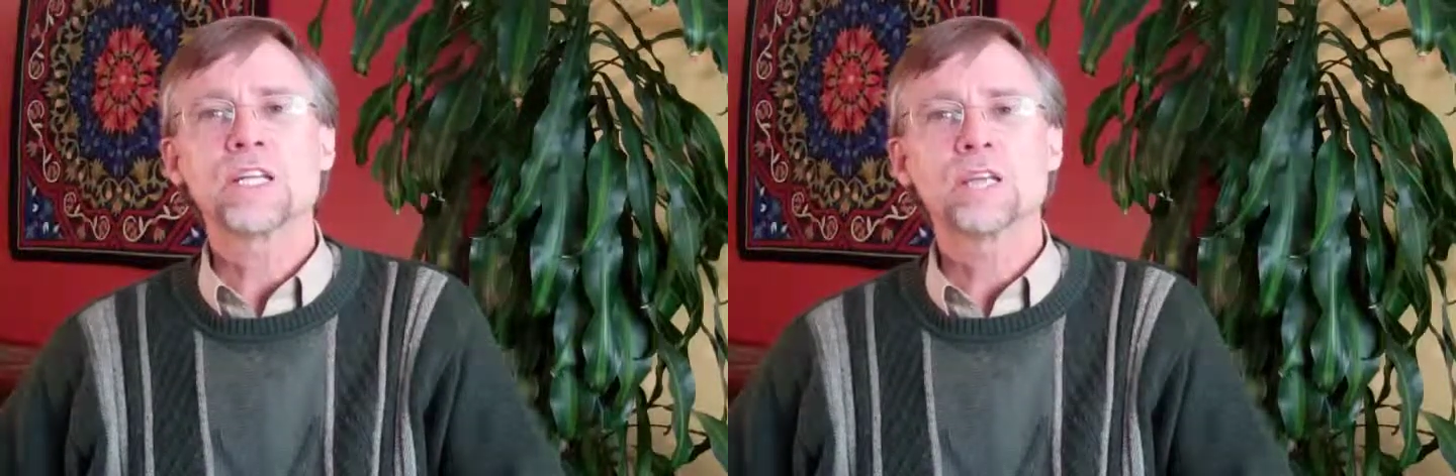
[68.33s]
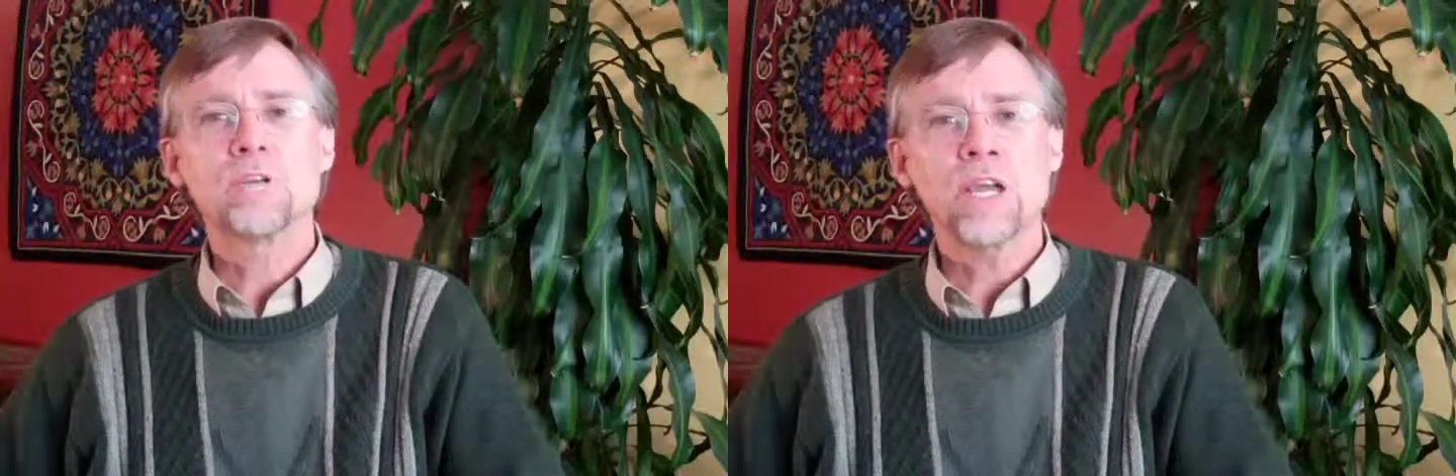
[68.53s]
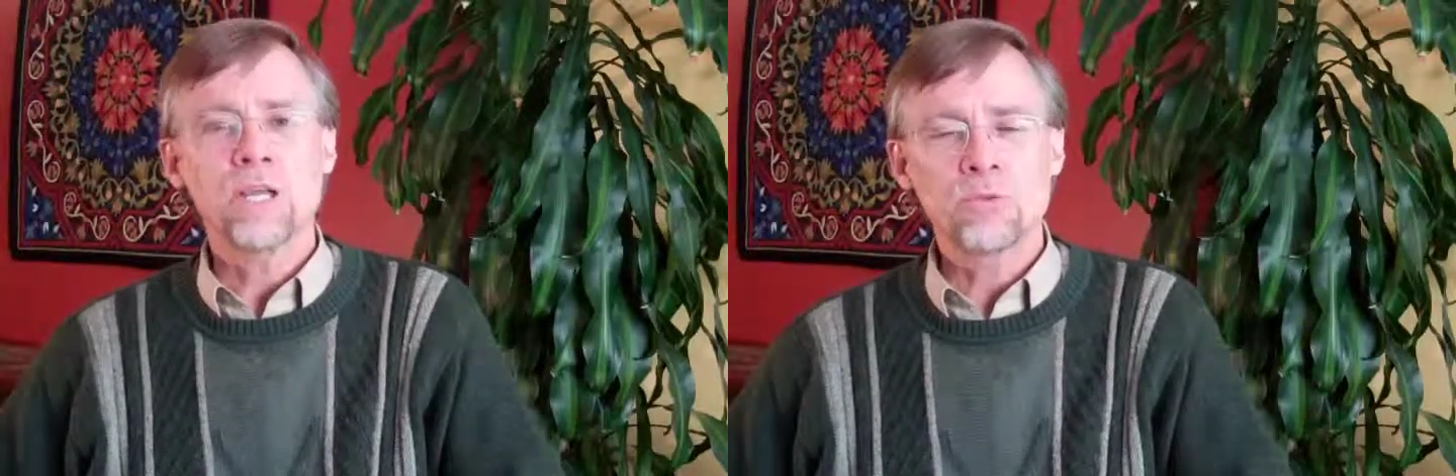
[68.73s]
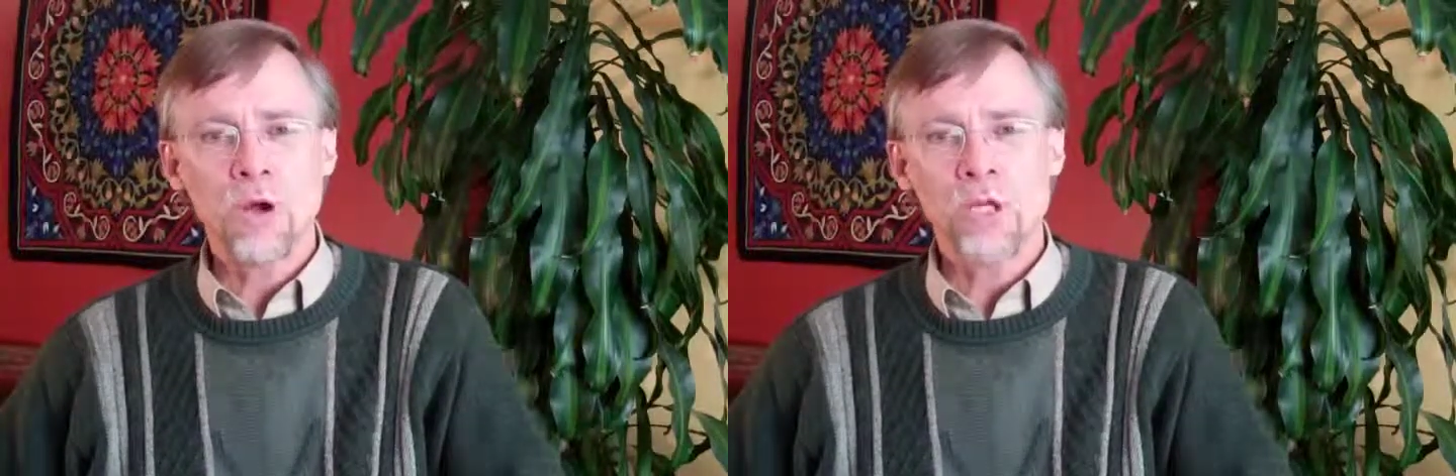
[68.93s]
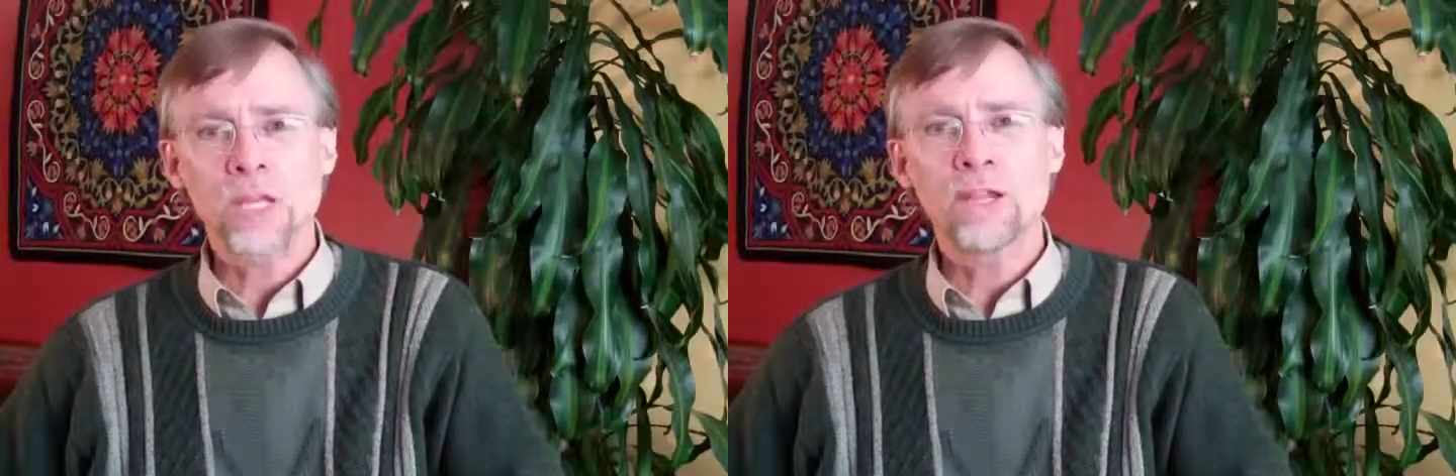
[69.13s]
in
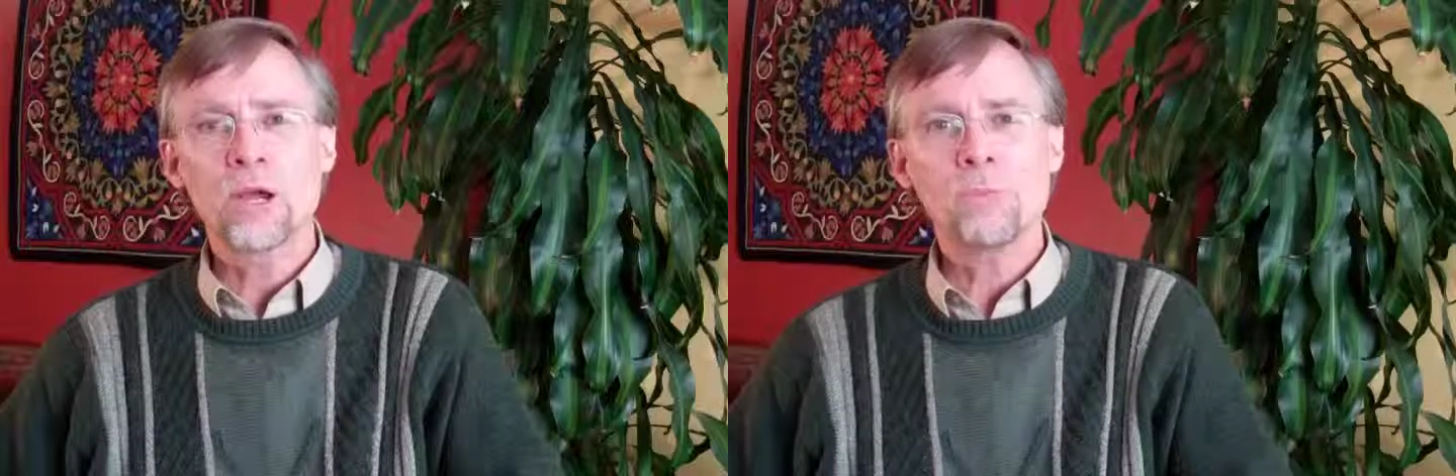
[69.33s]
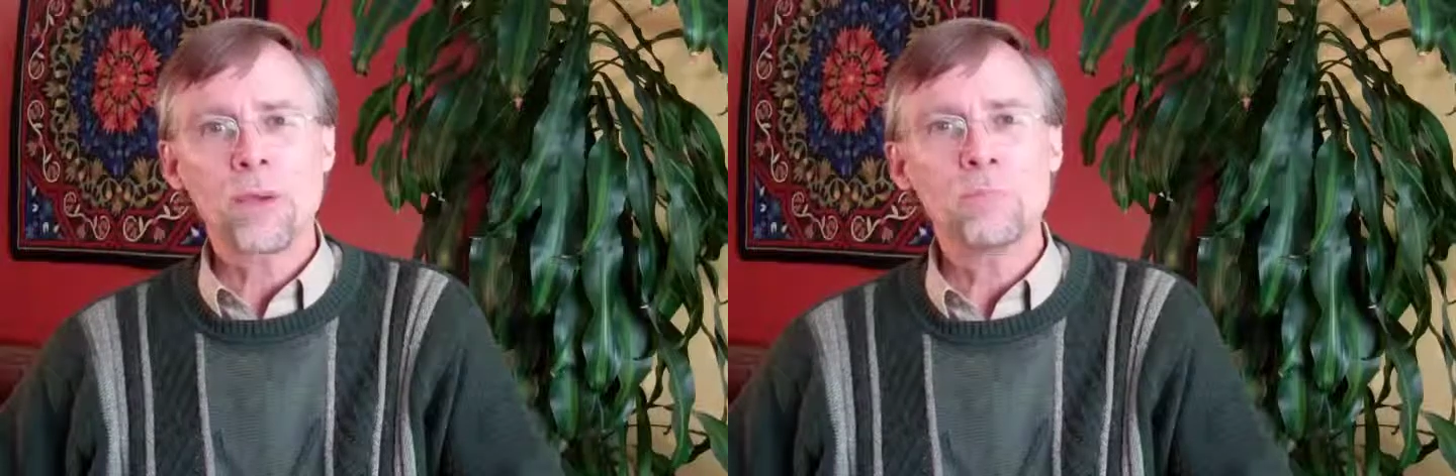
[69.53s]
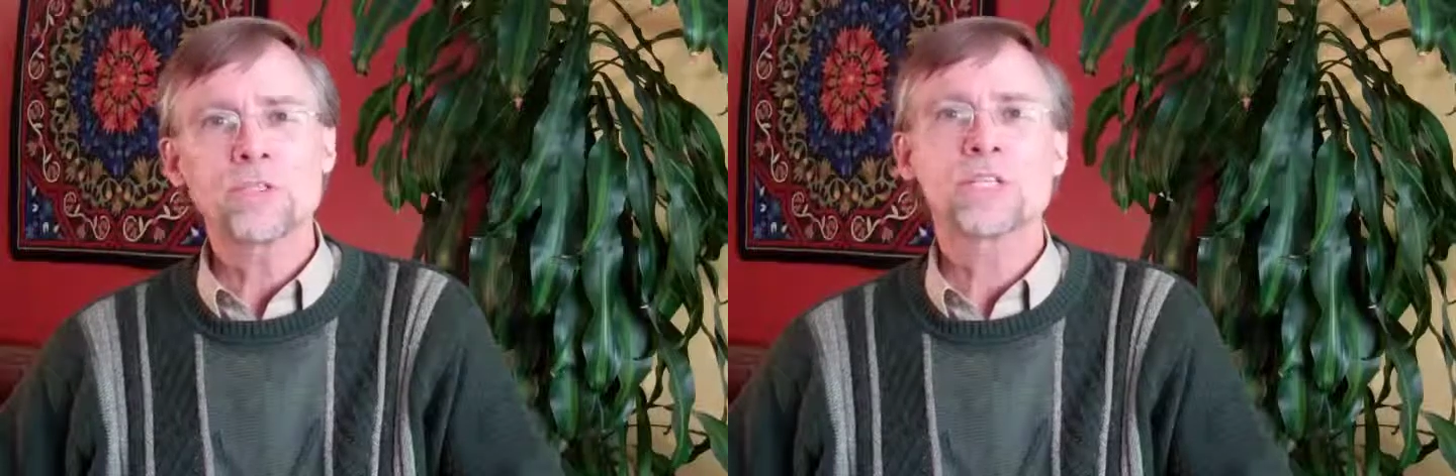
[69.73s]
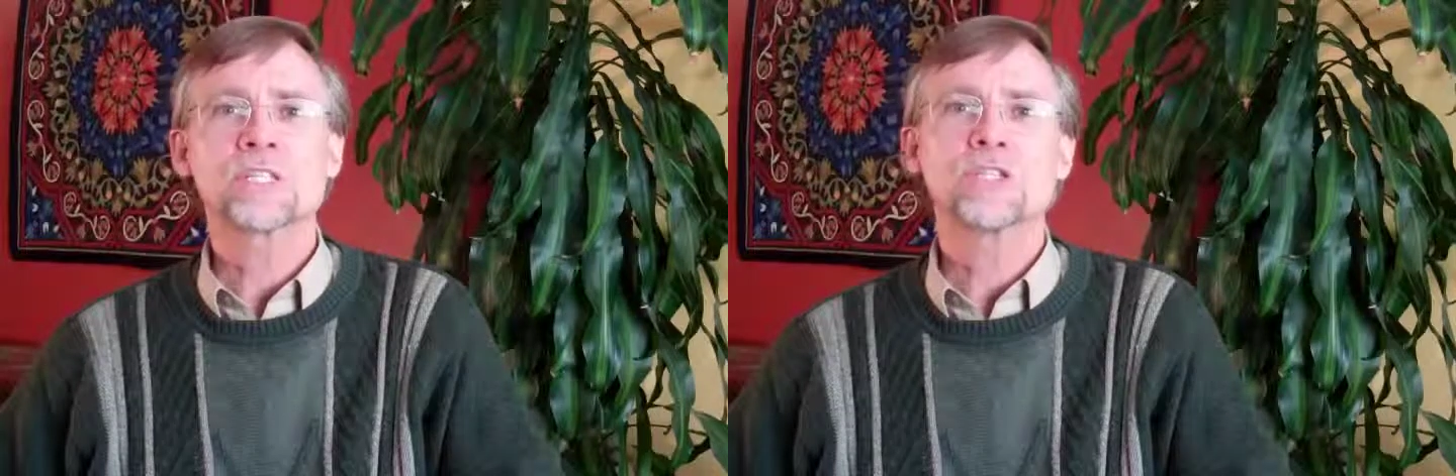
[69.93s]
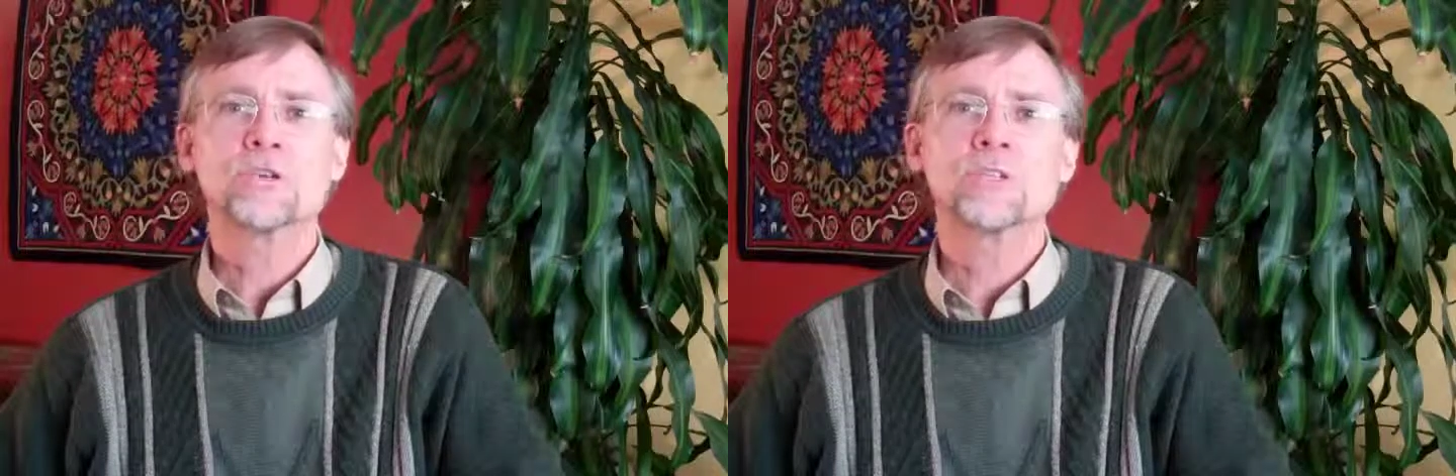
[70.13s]
enrolling their members
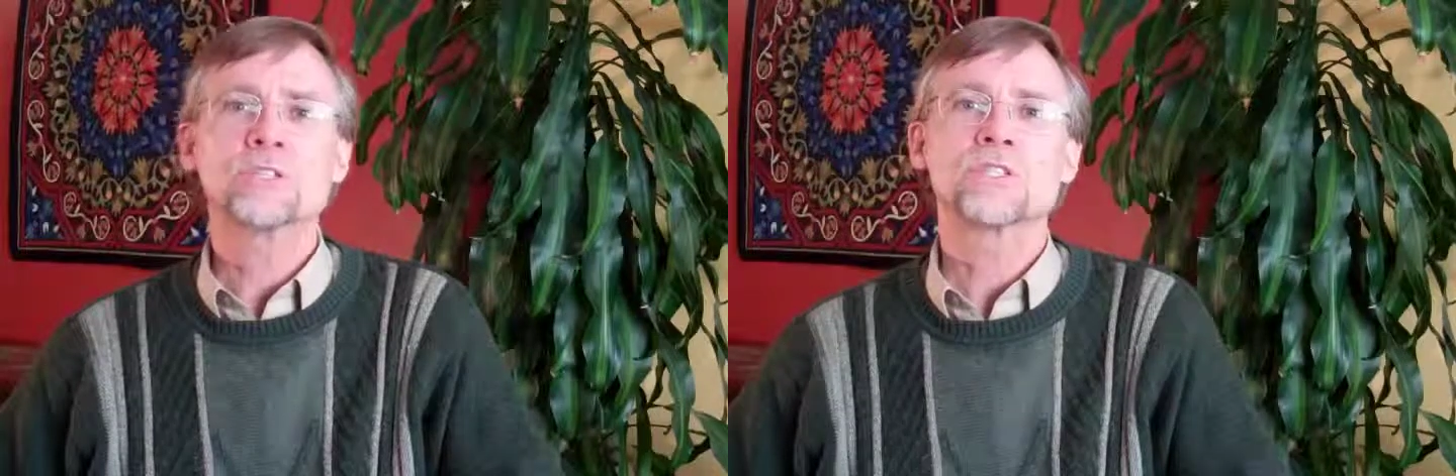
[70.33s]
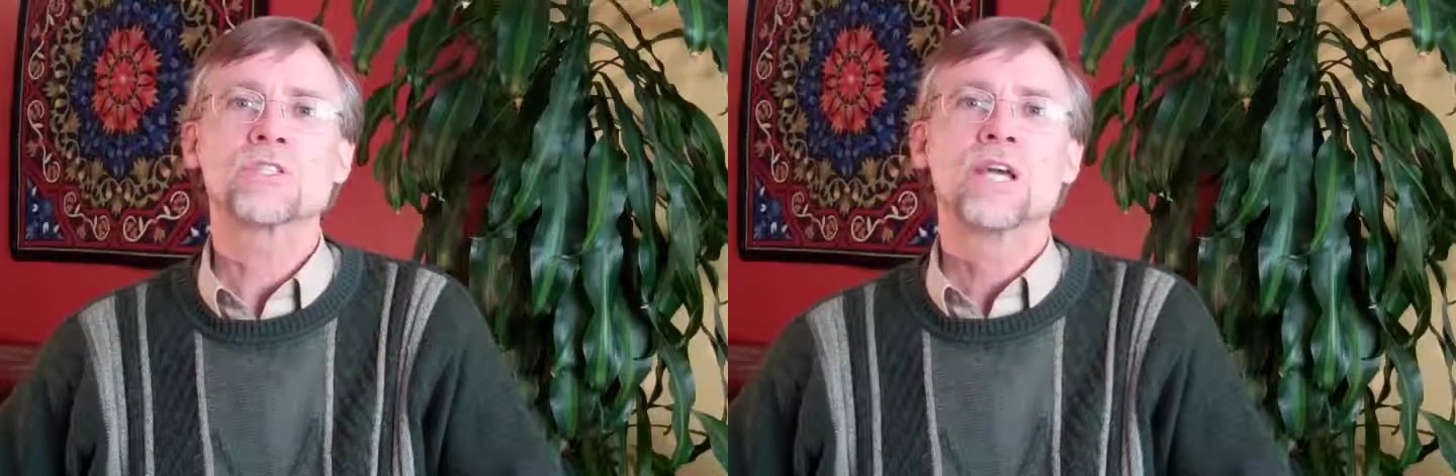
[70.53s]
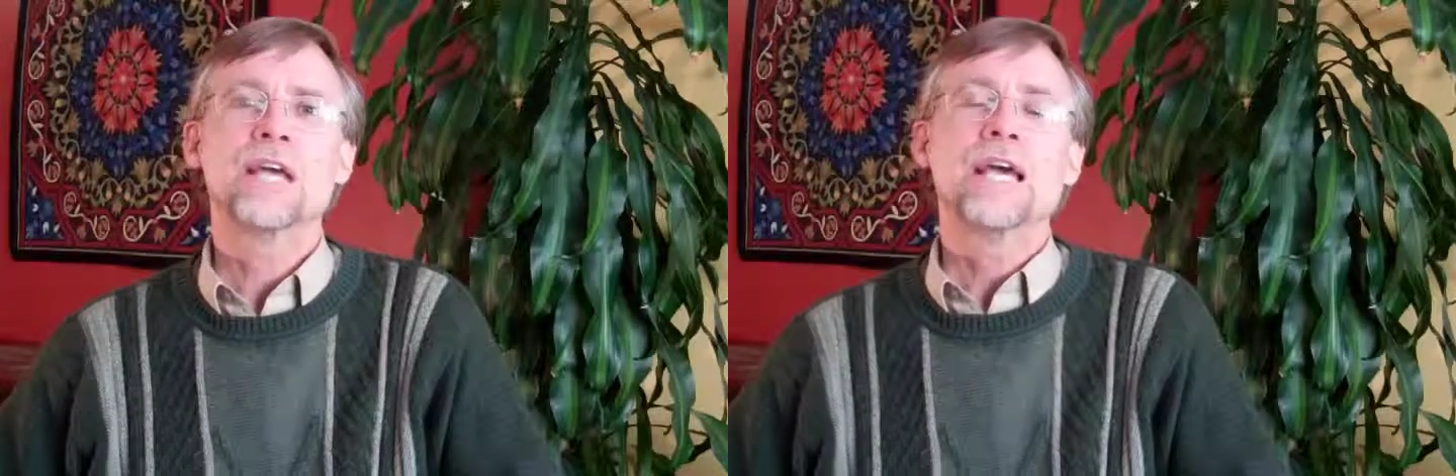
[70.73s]
as students,